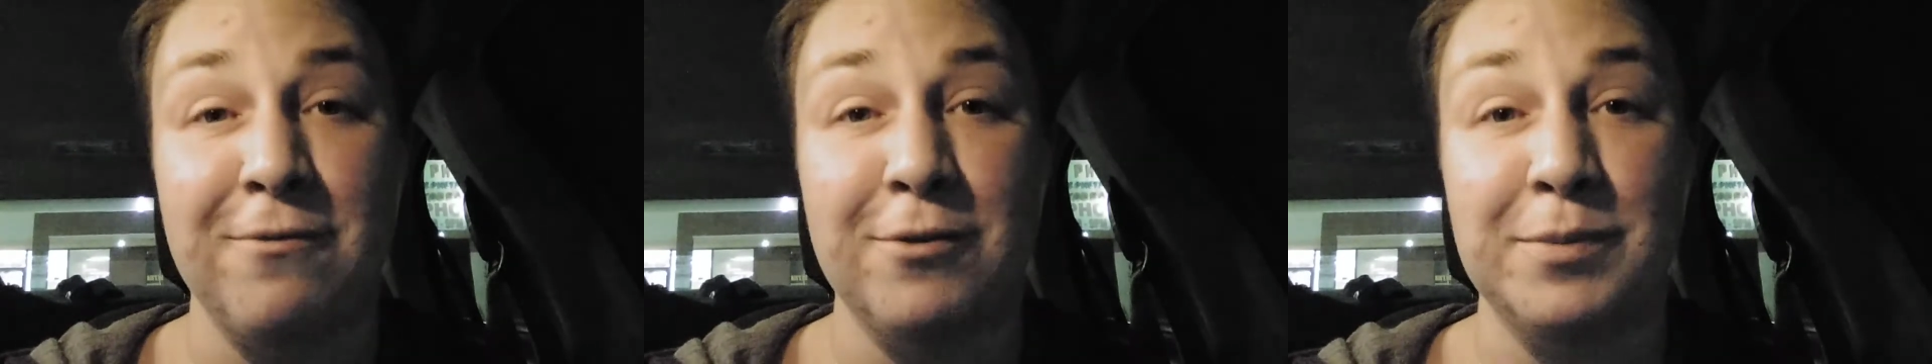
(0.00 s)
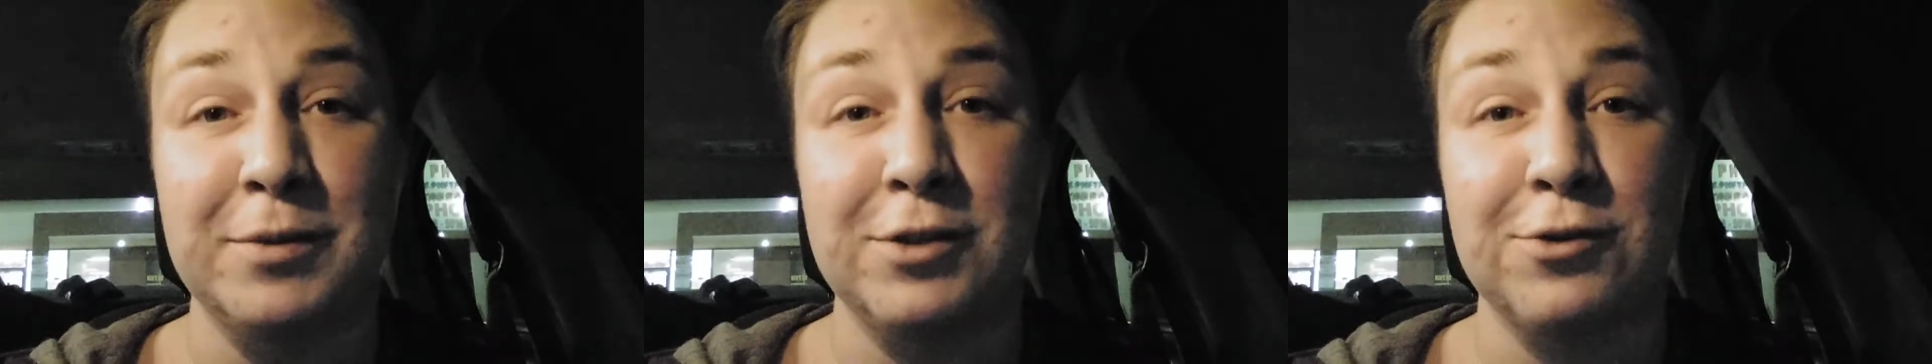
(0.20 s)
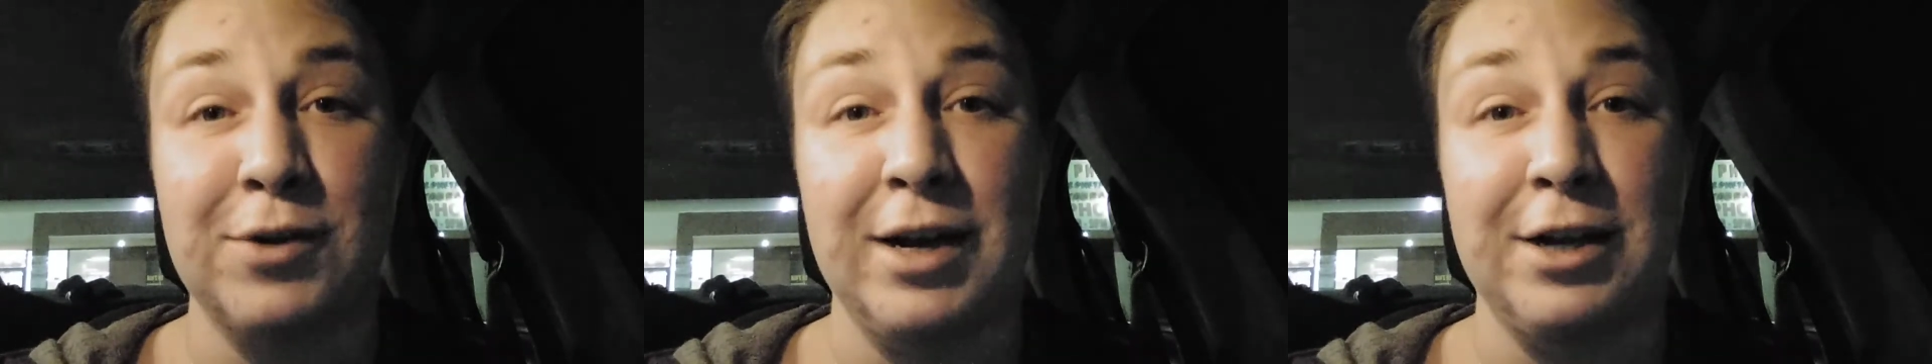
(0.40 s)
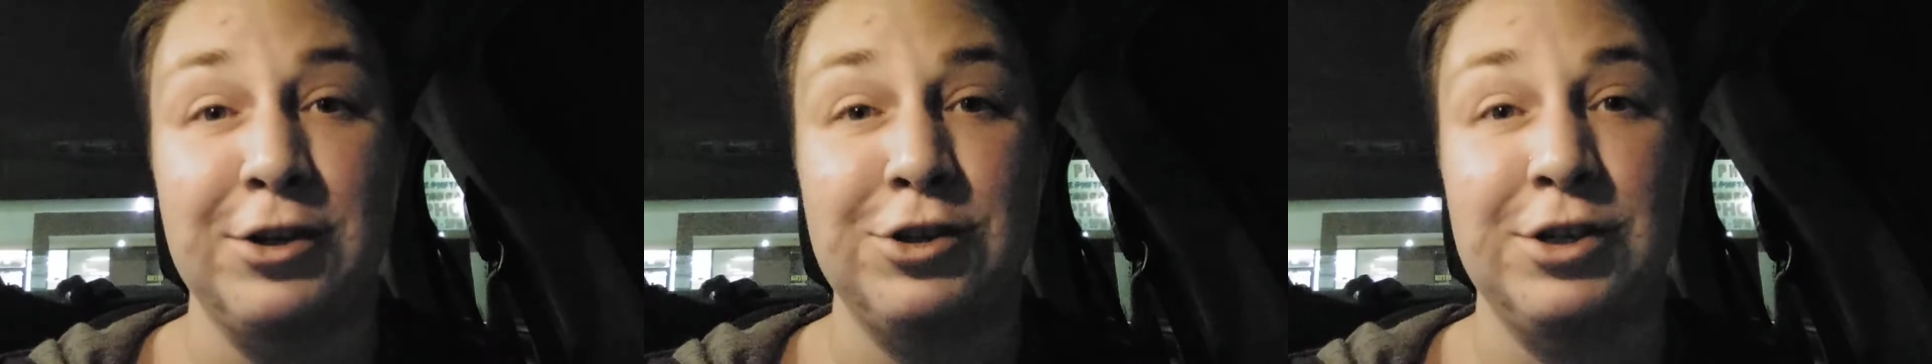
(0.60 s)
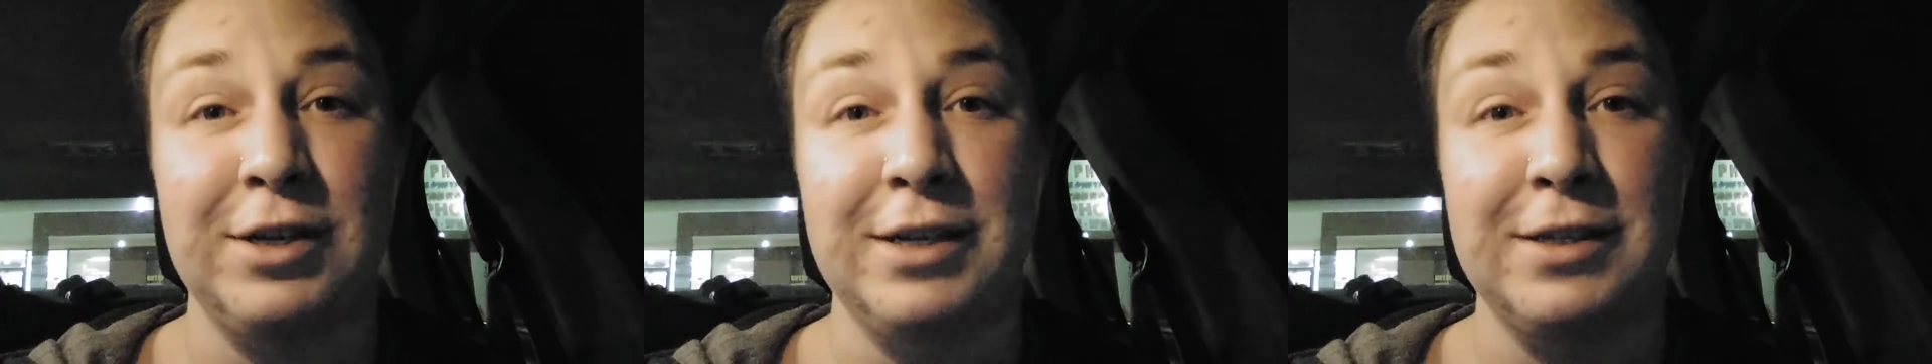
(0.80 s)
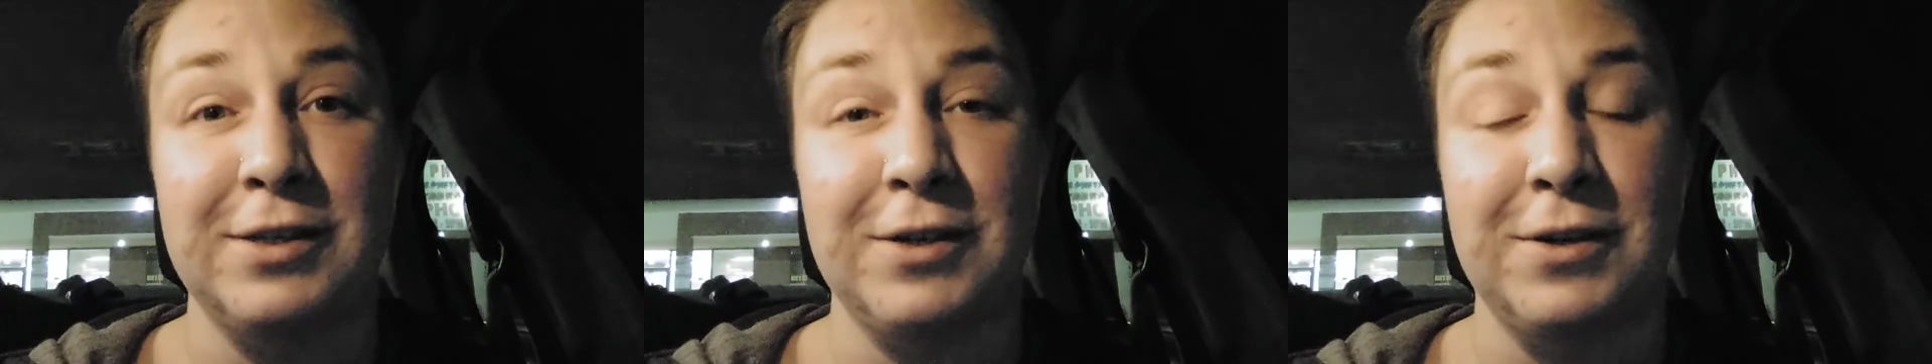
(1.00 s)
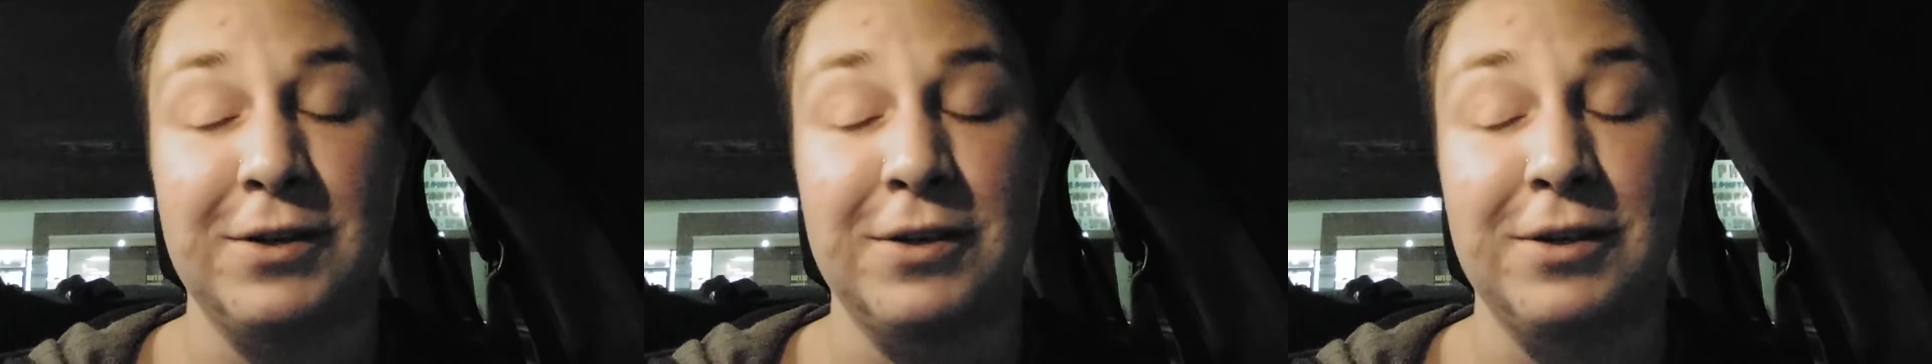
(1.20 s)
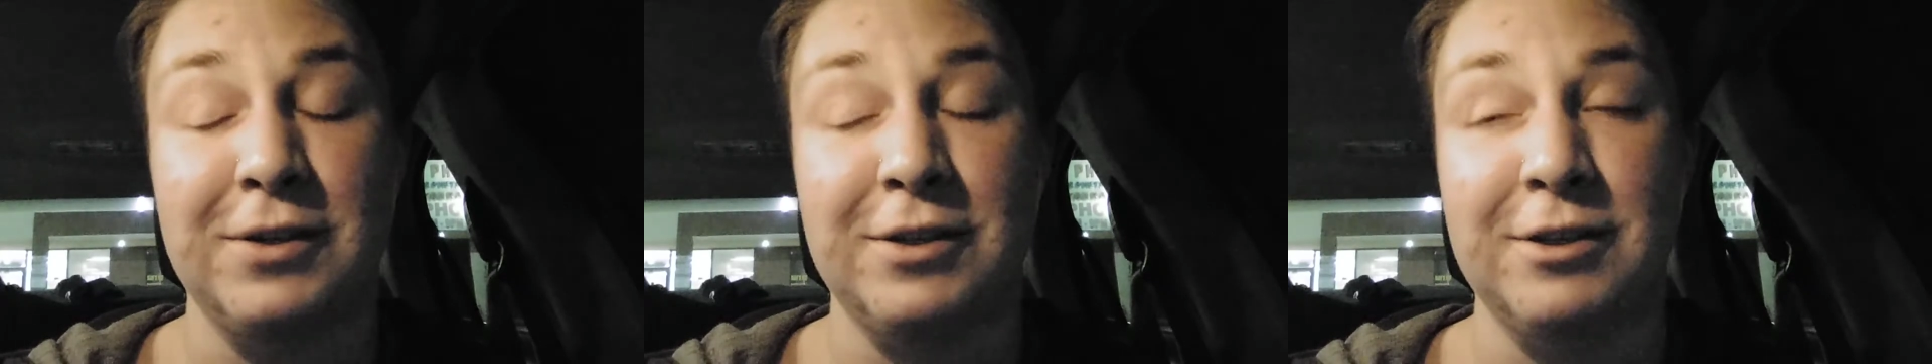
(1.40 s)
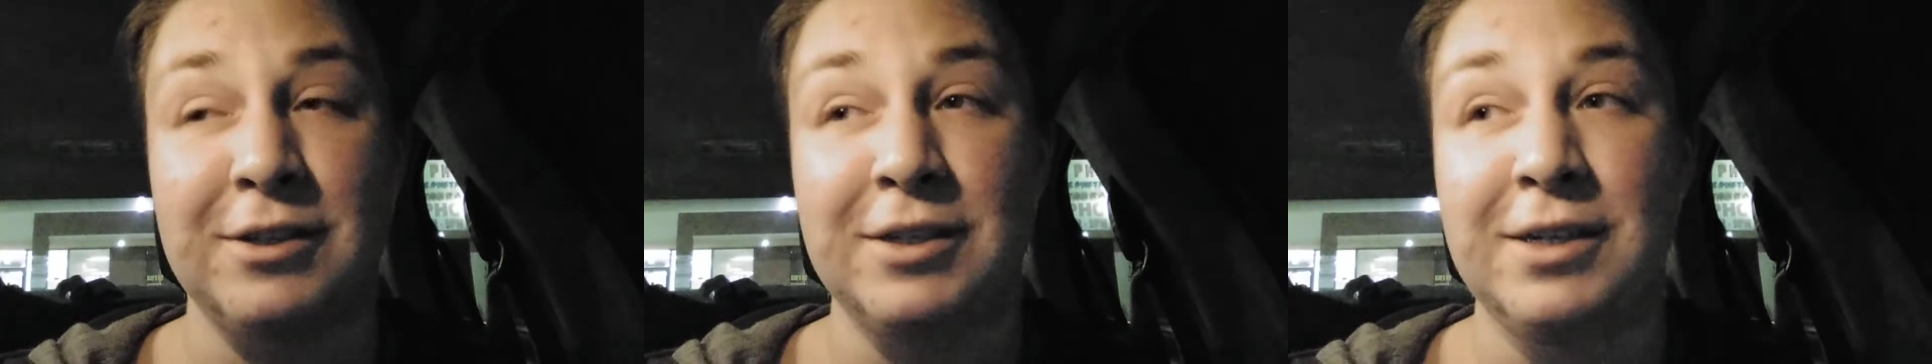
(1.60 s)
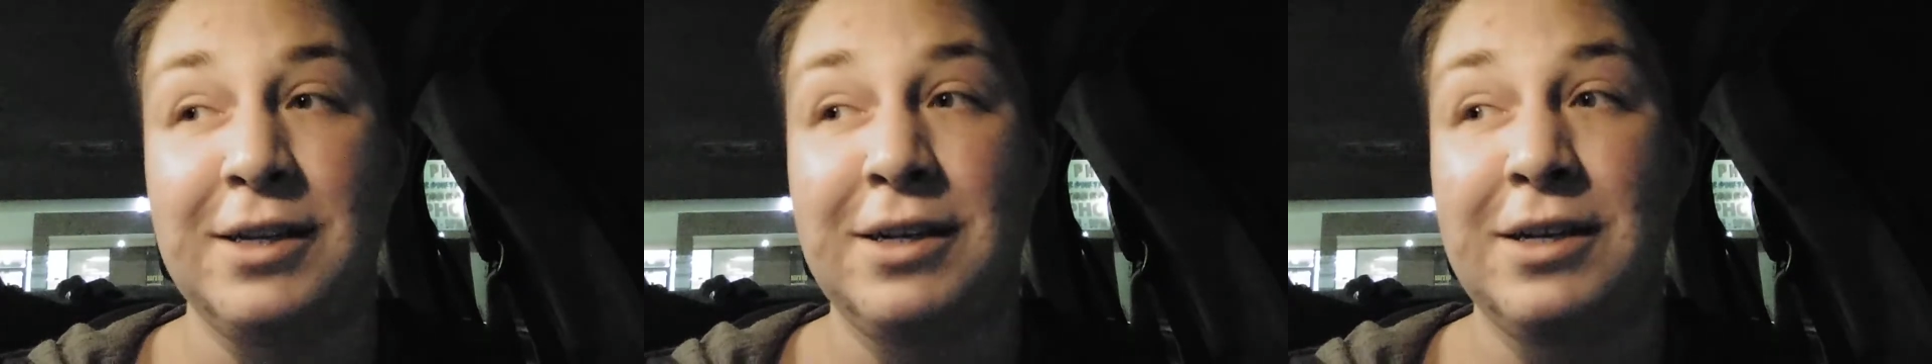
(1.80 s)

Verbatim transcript: from scratch, it's all